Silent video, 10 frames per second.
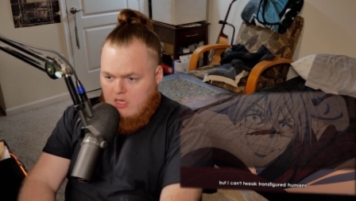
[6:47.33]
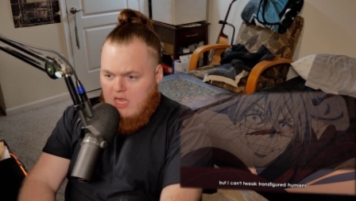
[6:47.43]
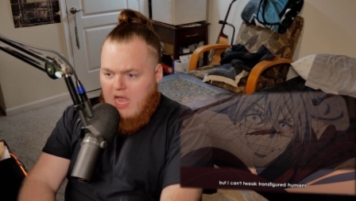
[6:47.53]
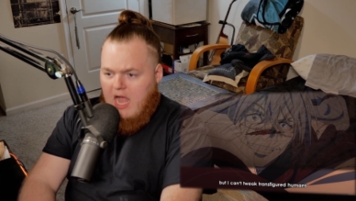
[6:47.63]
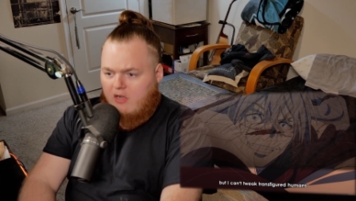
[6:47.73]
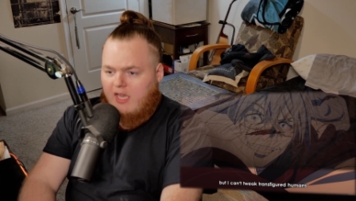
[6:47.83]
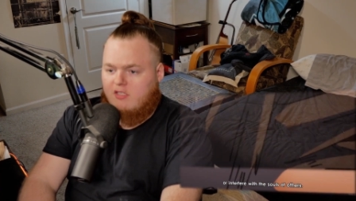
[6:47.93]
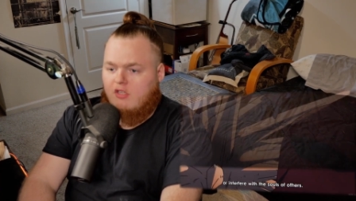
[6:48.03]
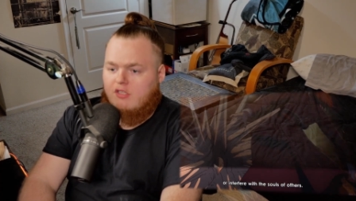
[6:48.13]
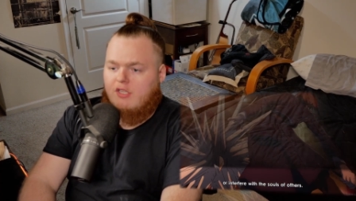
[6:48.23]
Ah, okay,
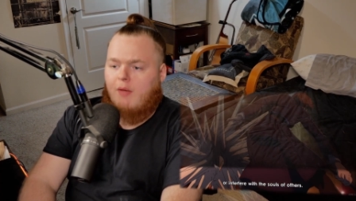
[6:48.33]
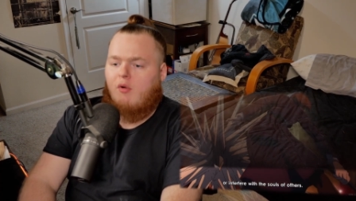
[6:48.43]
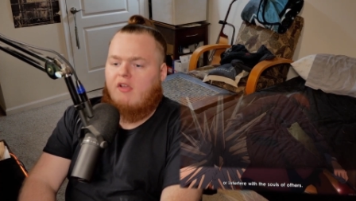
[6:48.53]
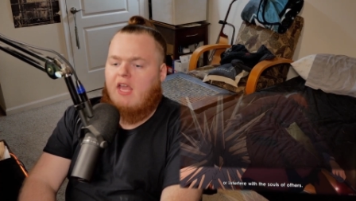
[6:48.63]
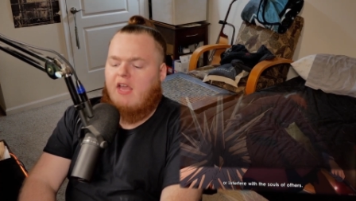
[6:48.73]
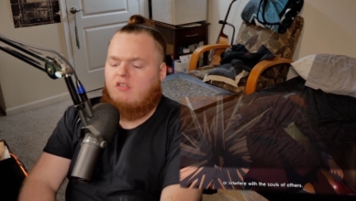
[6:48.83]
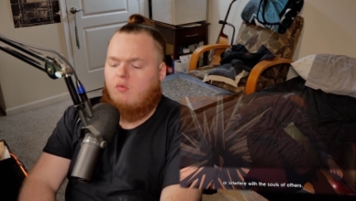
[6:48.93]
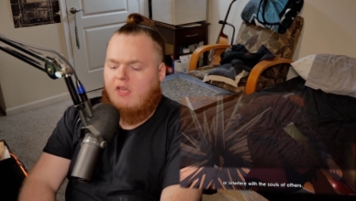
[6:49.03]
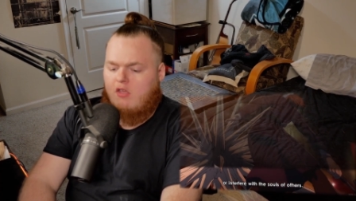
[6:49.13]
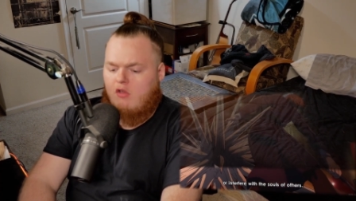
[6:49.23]
so the double can't
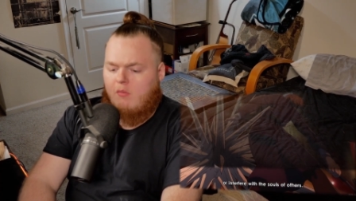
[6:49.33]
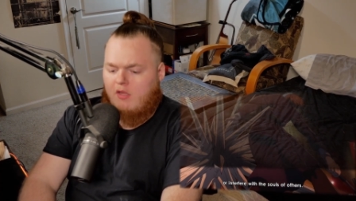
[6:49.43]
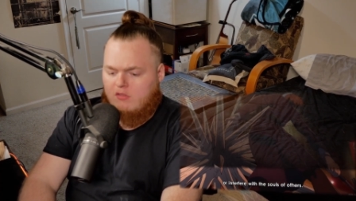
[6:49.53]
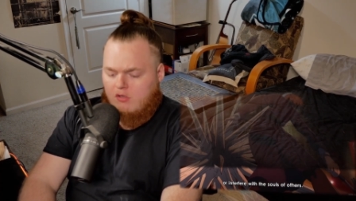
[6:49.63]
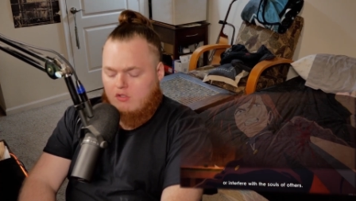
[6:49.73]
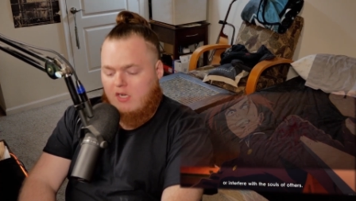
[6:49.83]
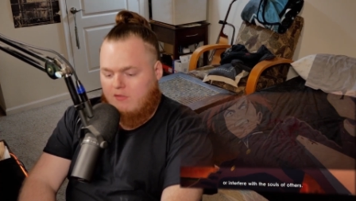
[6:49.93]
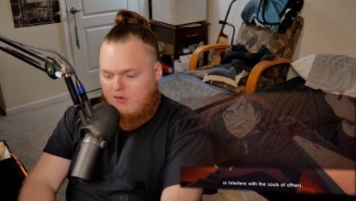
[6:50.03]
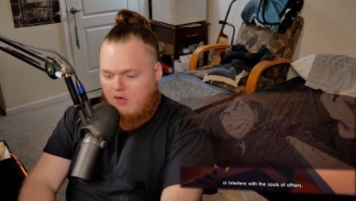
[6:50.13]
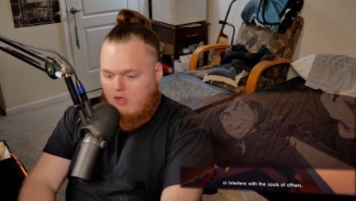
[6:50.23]
tweak humans or
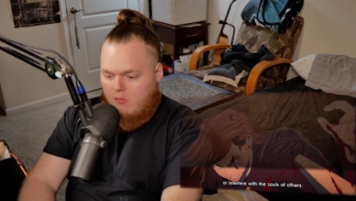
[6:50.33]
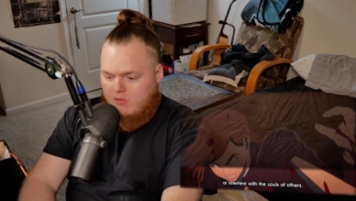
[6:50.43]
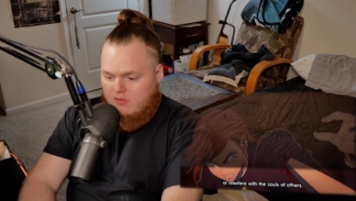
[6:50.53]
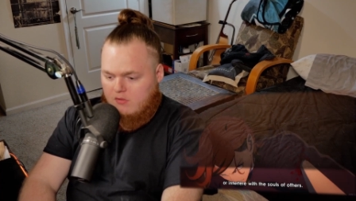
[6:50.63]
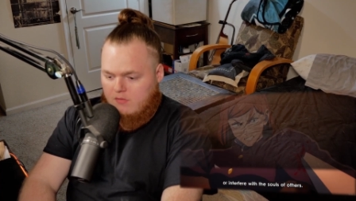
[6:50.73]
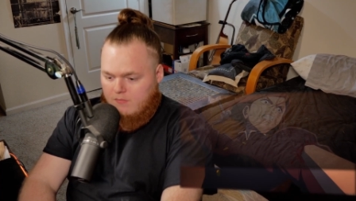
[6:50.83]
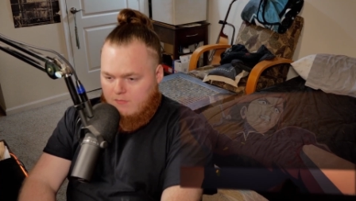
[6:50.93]
transfigured humans.